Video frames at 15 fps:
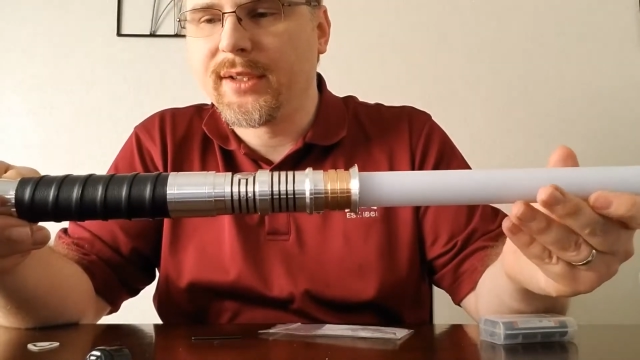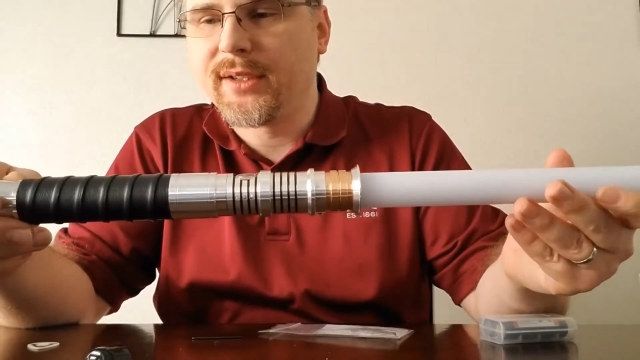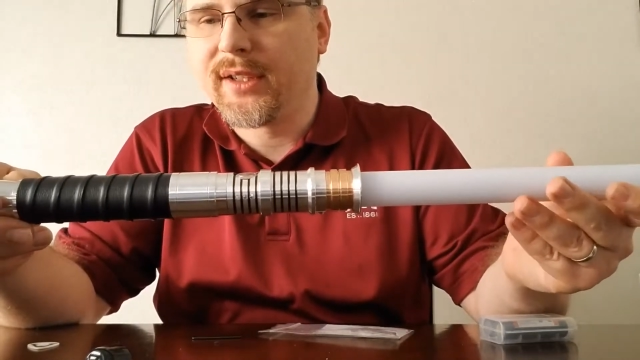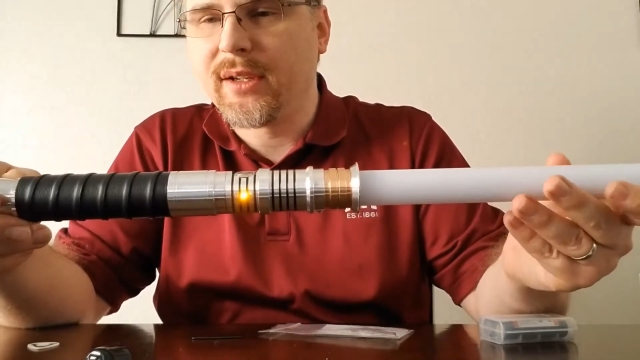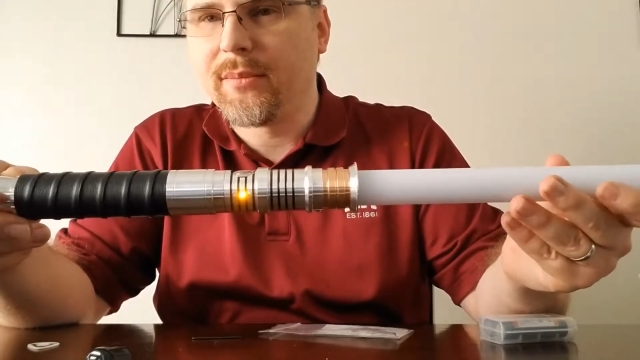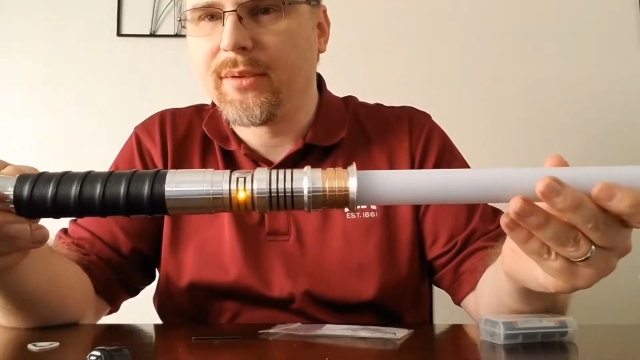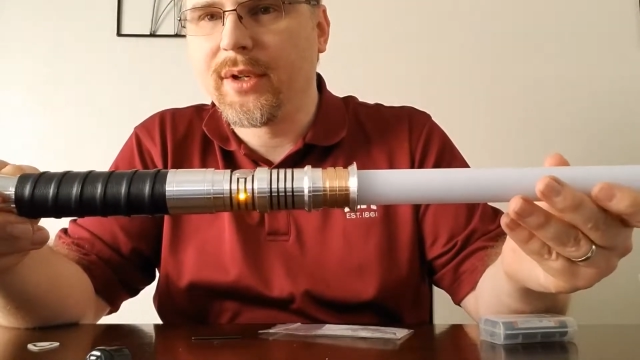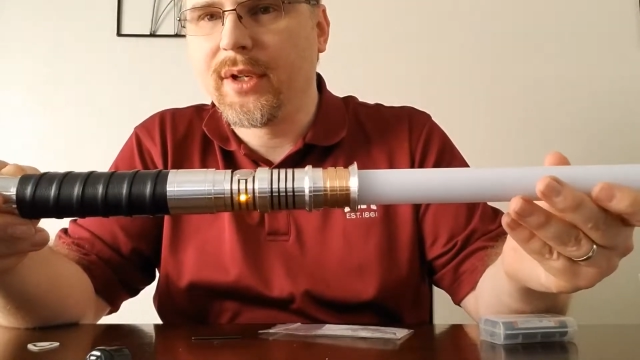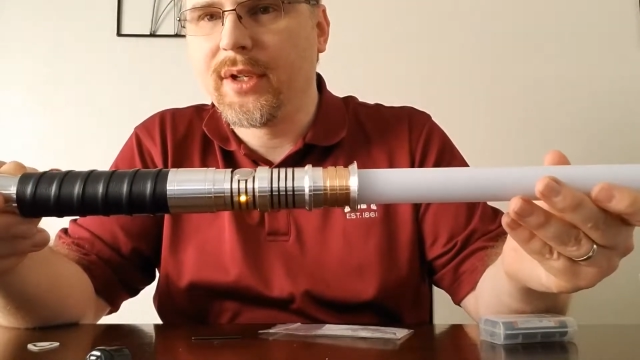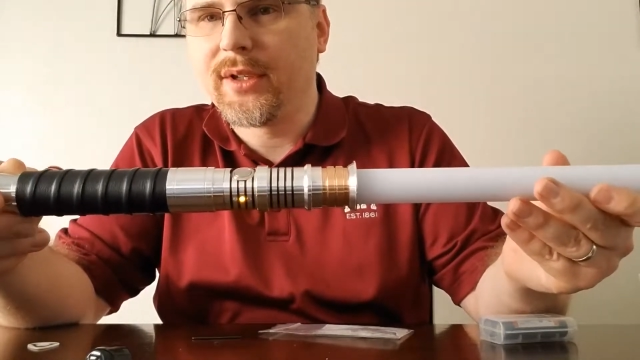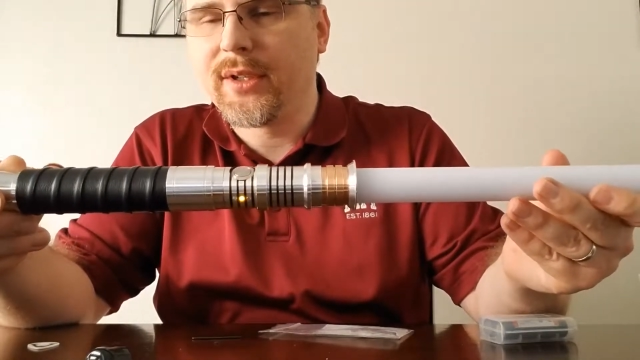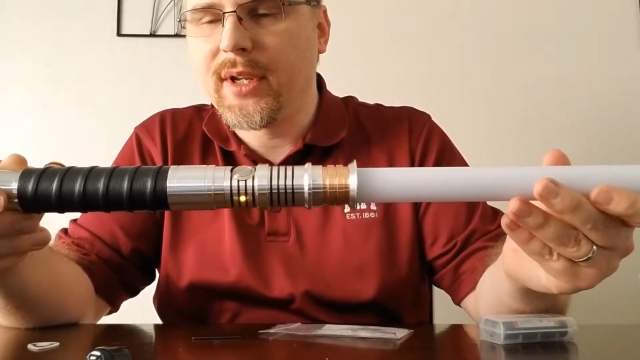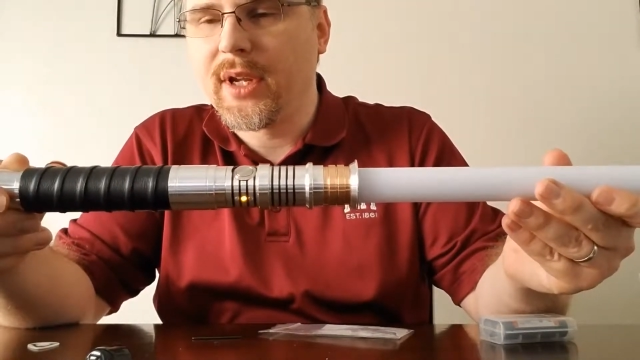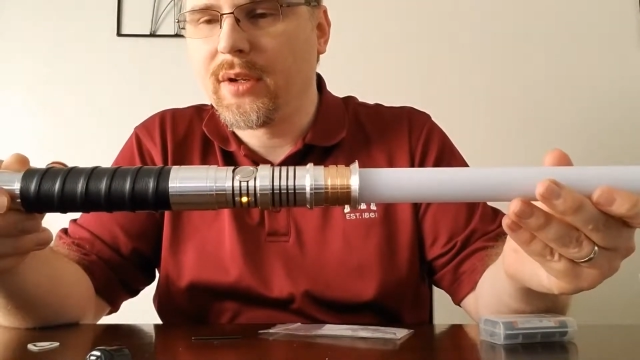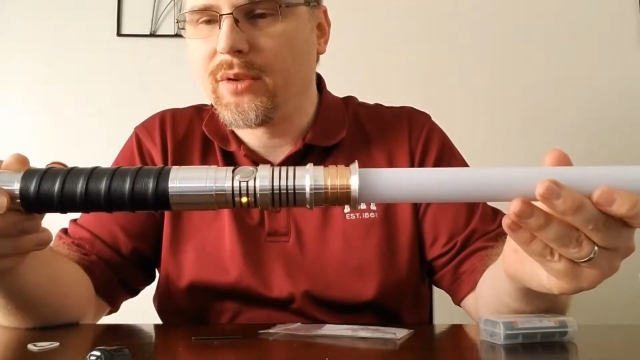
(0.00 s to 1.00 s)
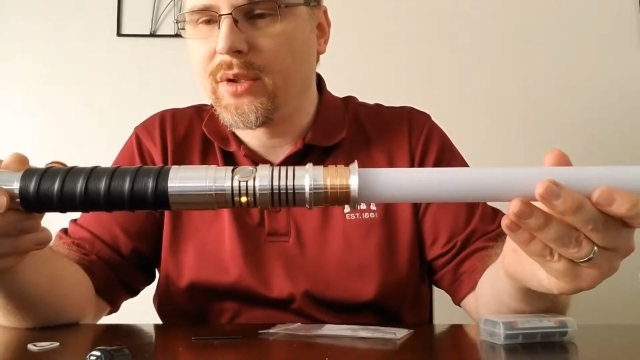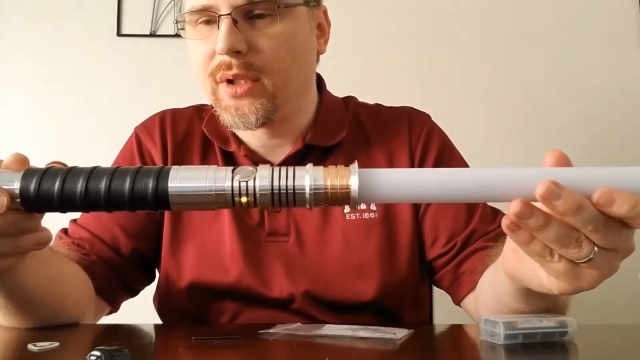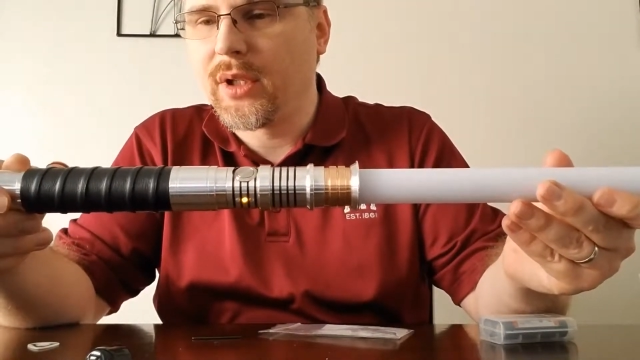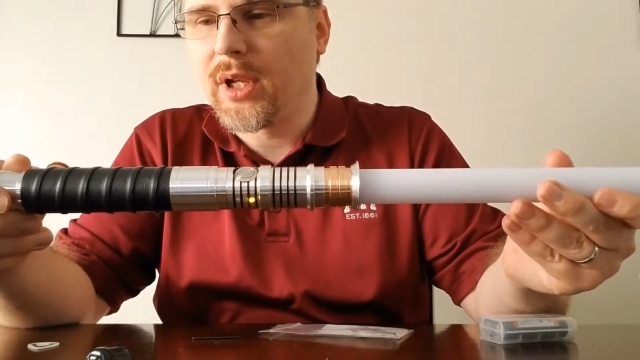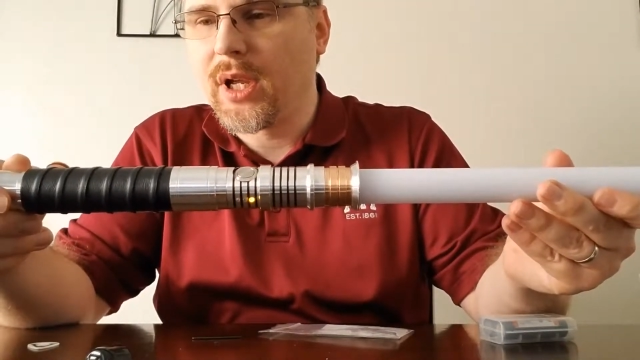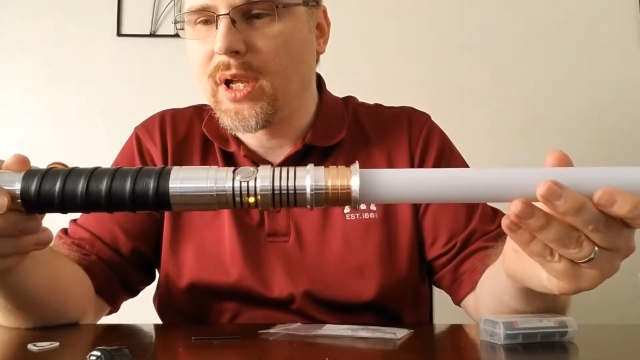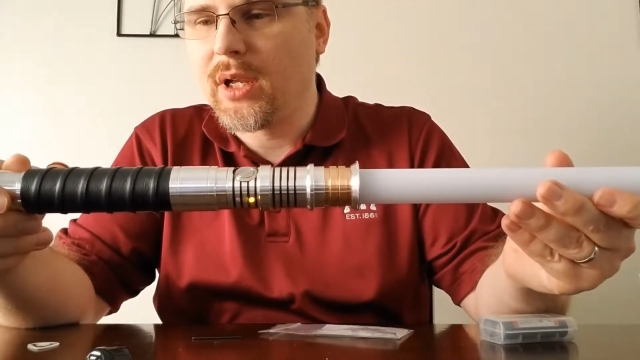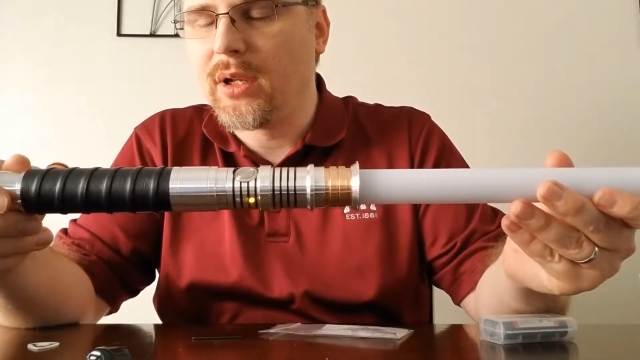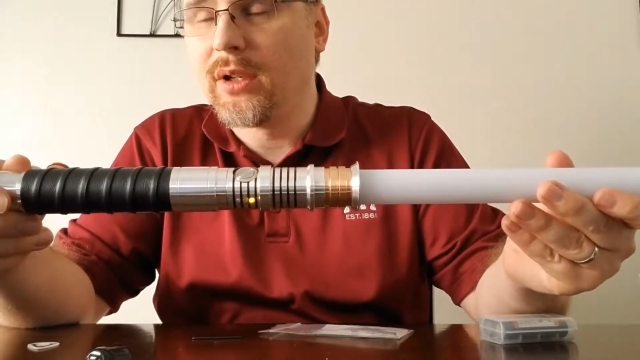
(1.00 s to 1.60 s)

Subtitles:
December. It is now July.